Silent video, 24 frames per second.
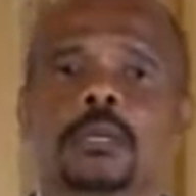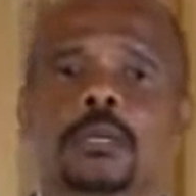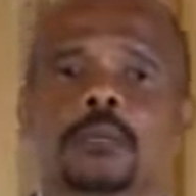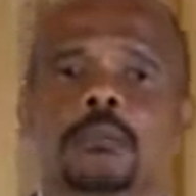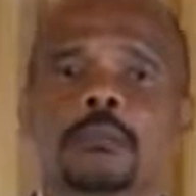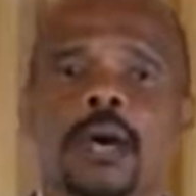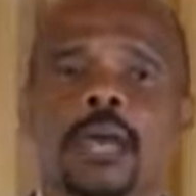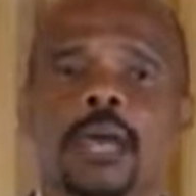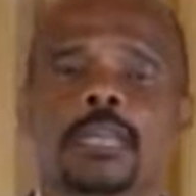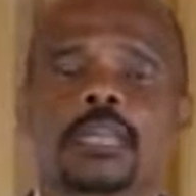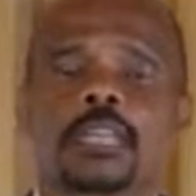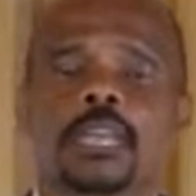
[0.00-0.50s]

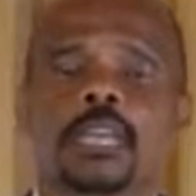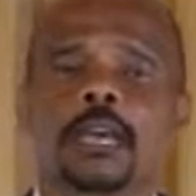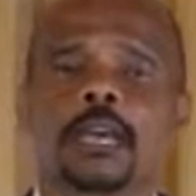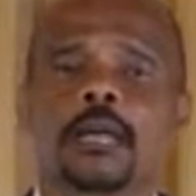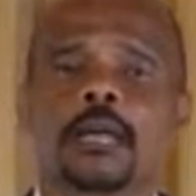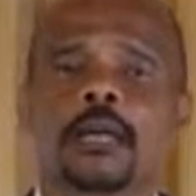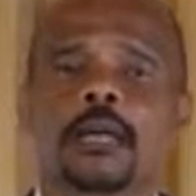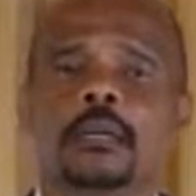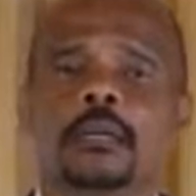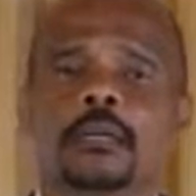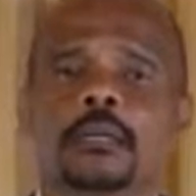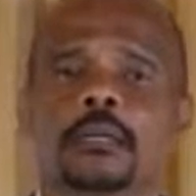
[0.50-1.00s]
My
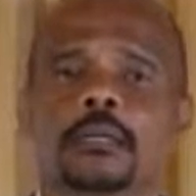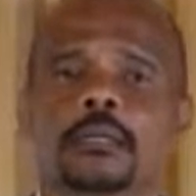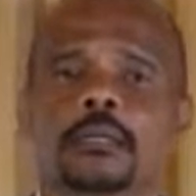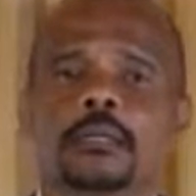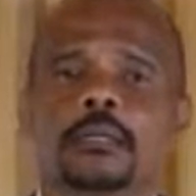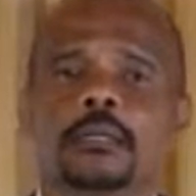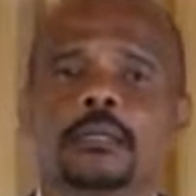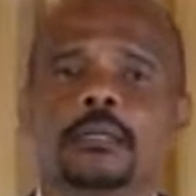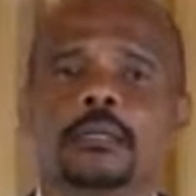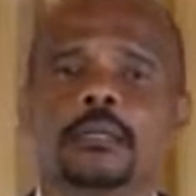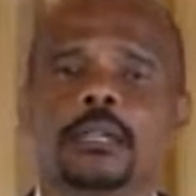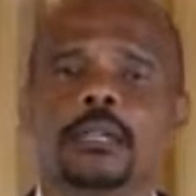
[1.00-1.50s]
dear
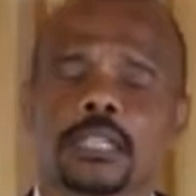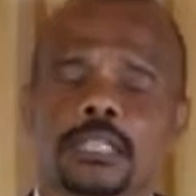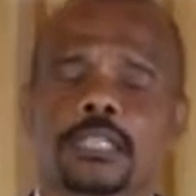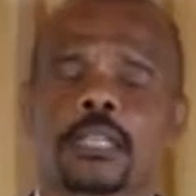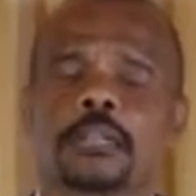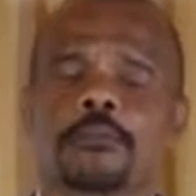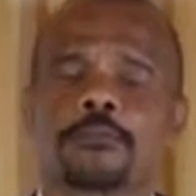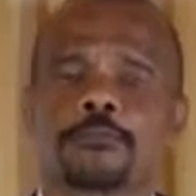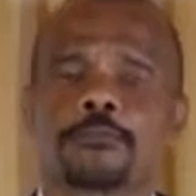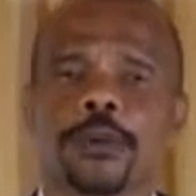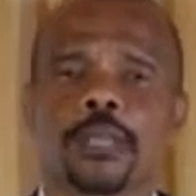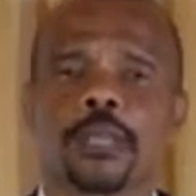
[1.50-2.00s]
listening
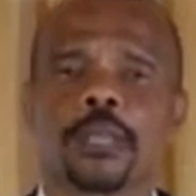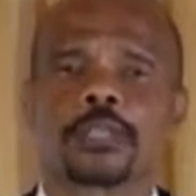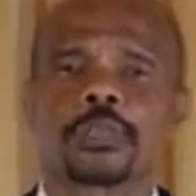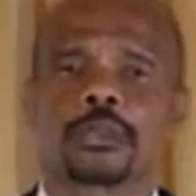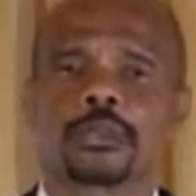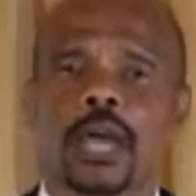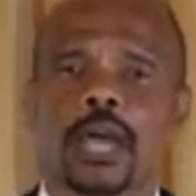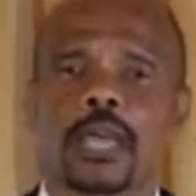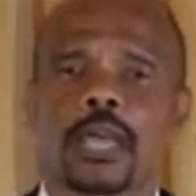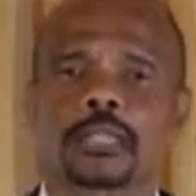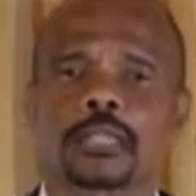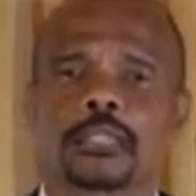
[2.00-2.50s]
friend
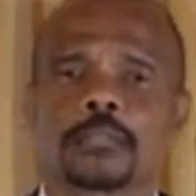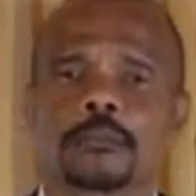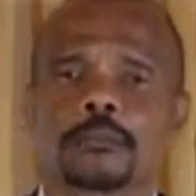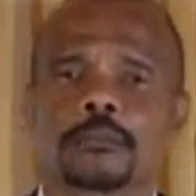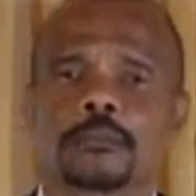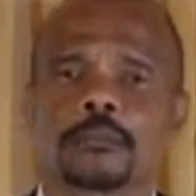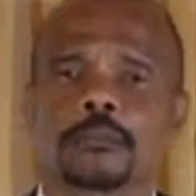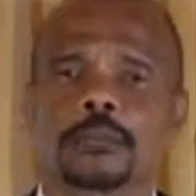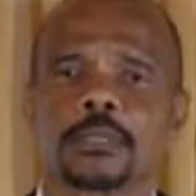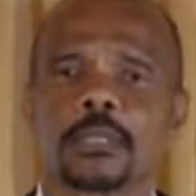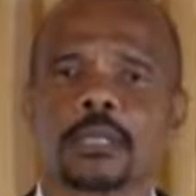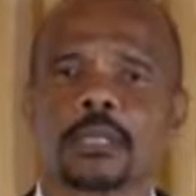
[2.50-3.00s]
tonight,
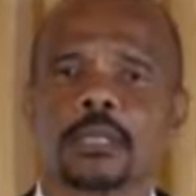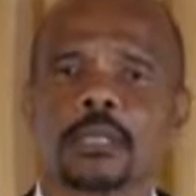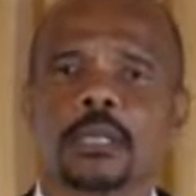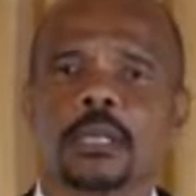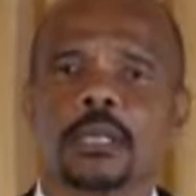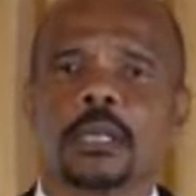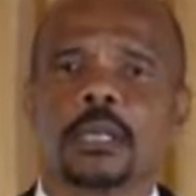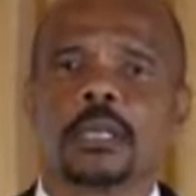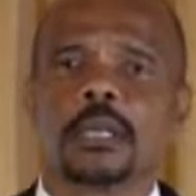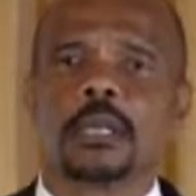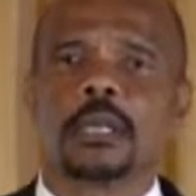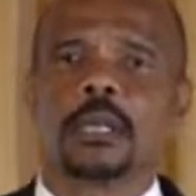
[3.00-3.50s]

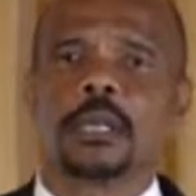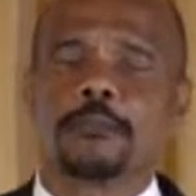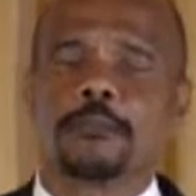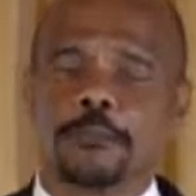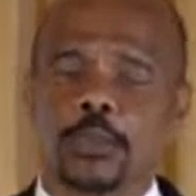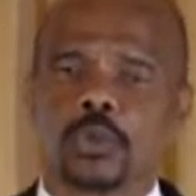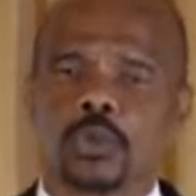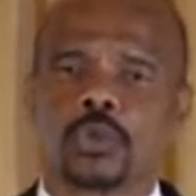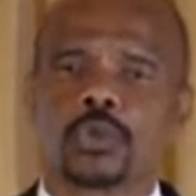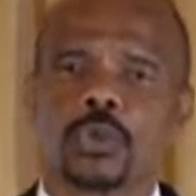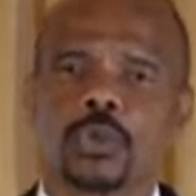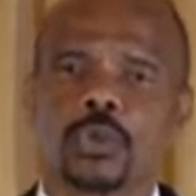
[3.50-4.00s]
if you
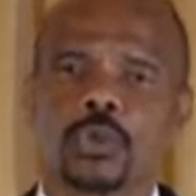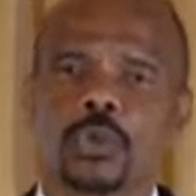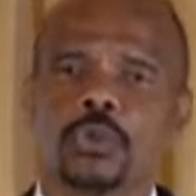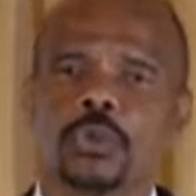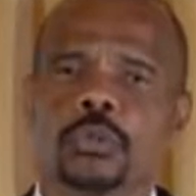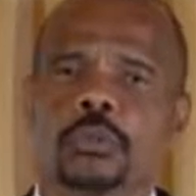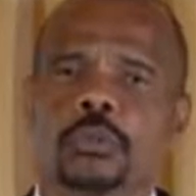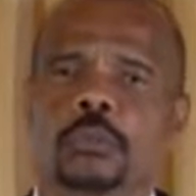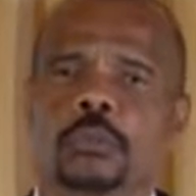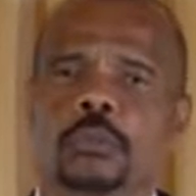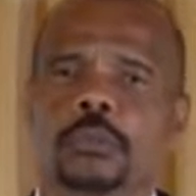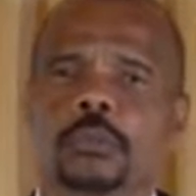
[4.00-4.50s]
too
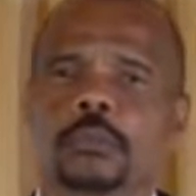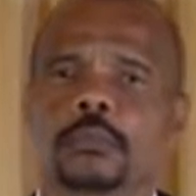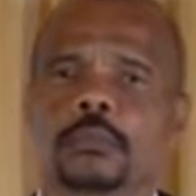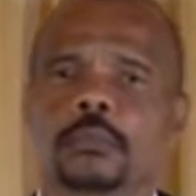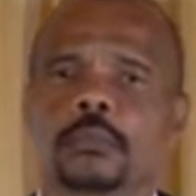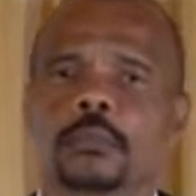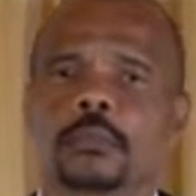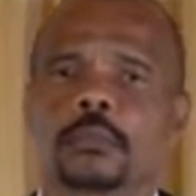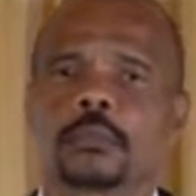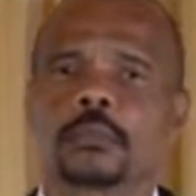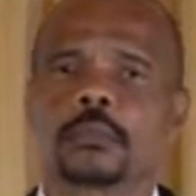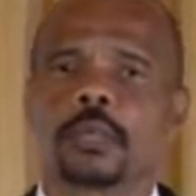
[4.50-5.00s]

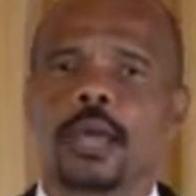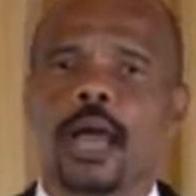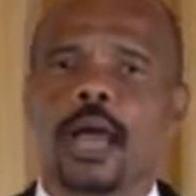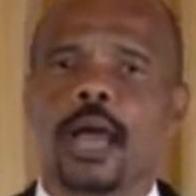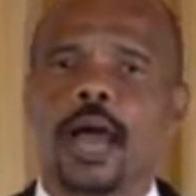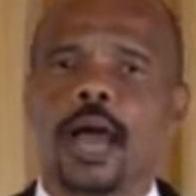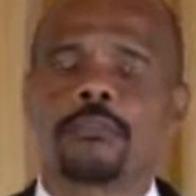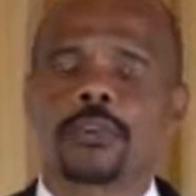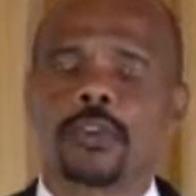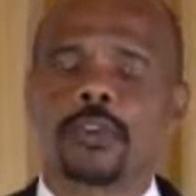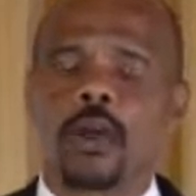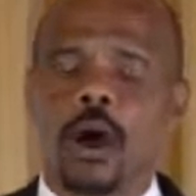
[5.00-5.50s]
have
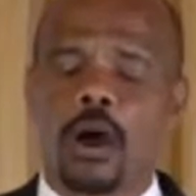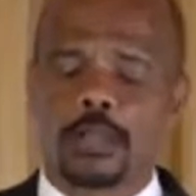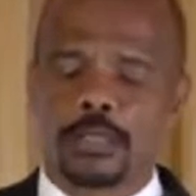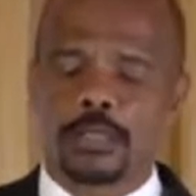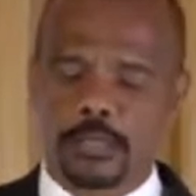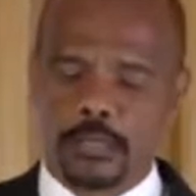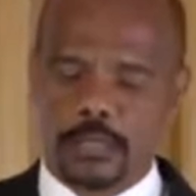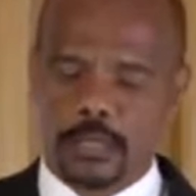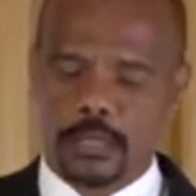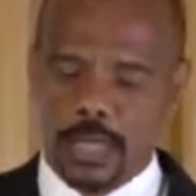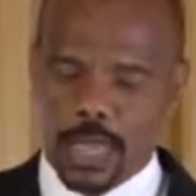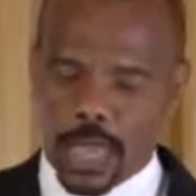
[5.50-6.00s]
lost
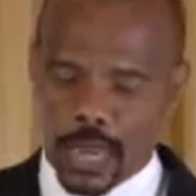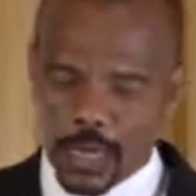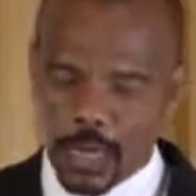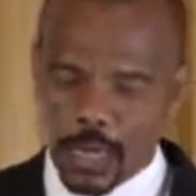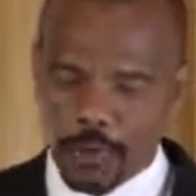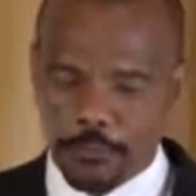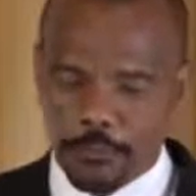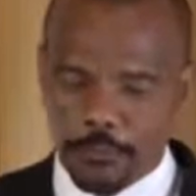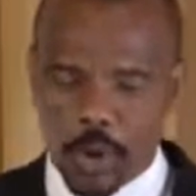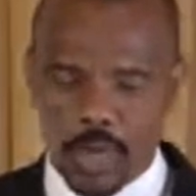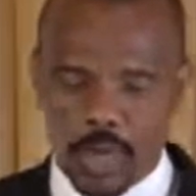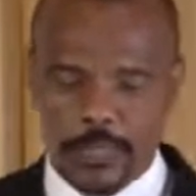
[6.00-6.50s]
a loved
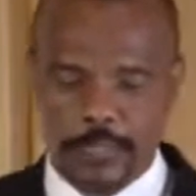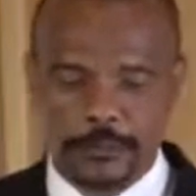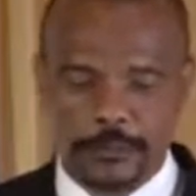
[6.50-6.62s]
one,